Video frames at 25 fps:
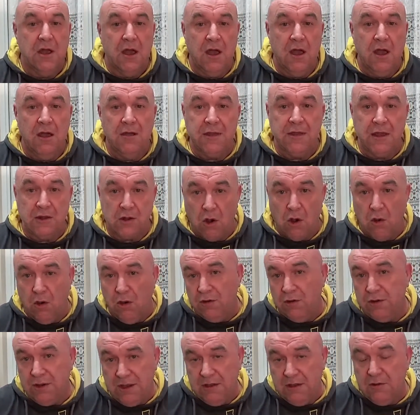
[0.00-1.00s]
that
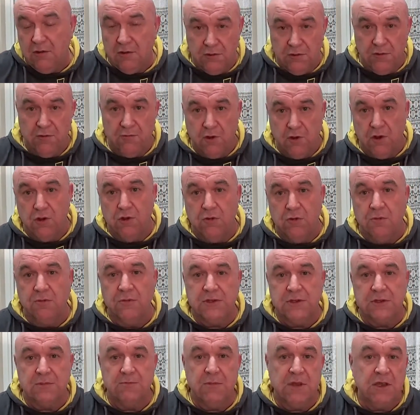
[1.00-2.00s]
go on in other rooms.